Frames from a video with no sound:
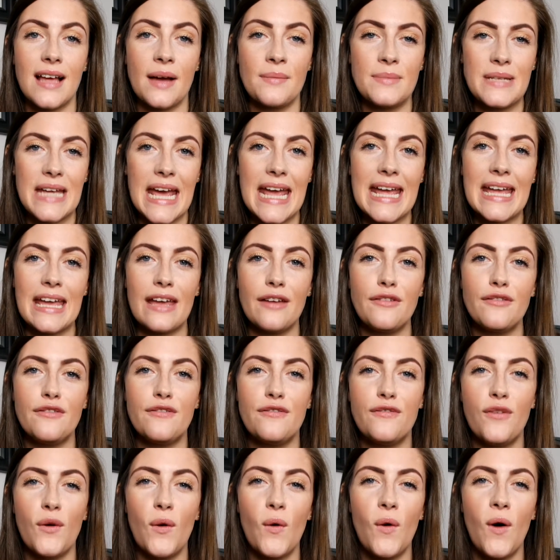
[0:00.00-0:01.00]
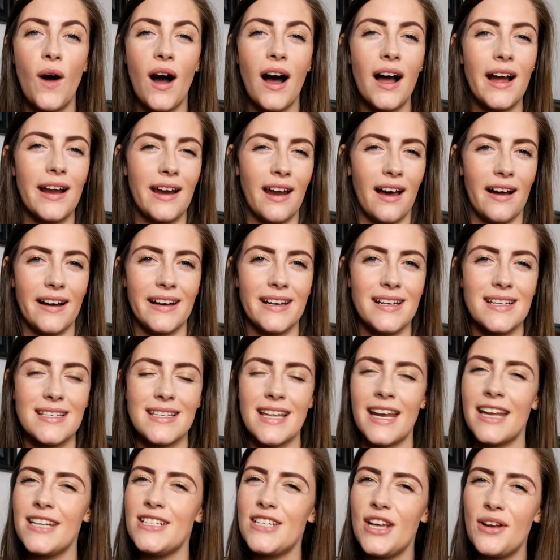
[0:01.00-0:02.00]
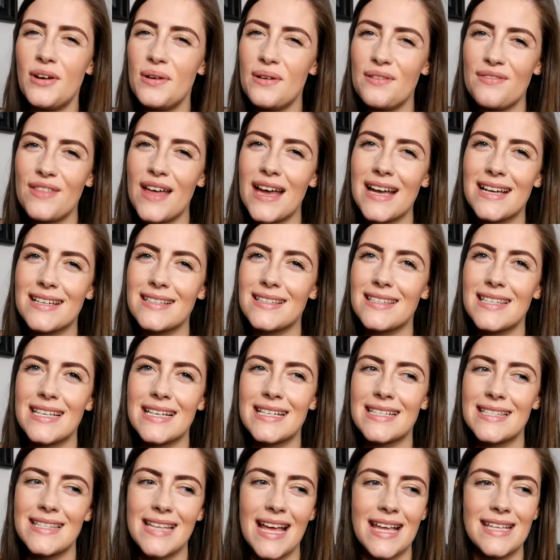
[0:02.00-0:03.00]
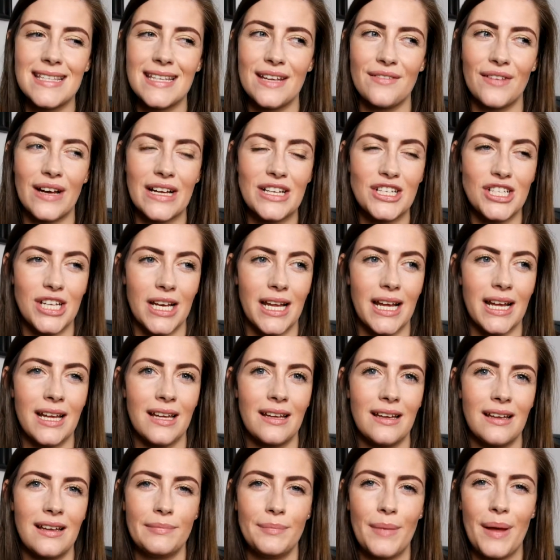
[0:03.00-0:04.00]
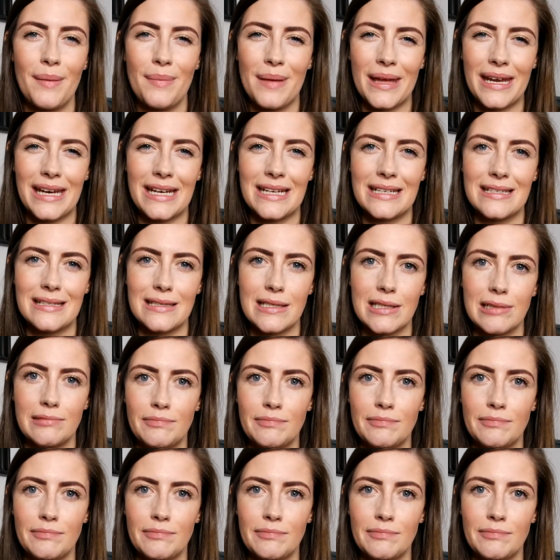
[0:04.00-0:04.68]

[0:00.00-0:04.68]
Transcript: I'm taking 4 eyeliners, and I don't know if that's excessive actually. Maybe it is.